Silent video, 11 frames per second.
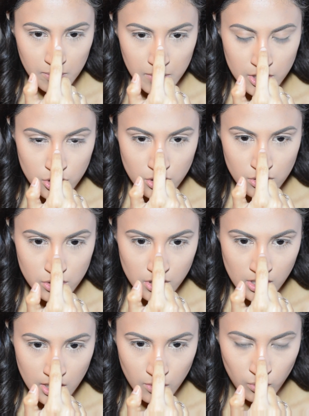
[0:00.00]
make sure you
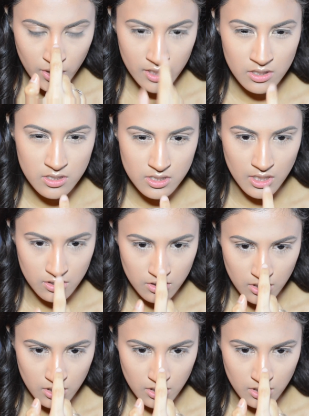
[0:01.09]
start like right in the center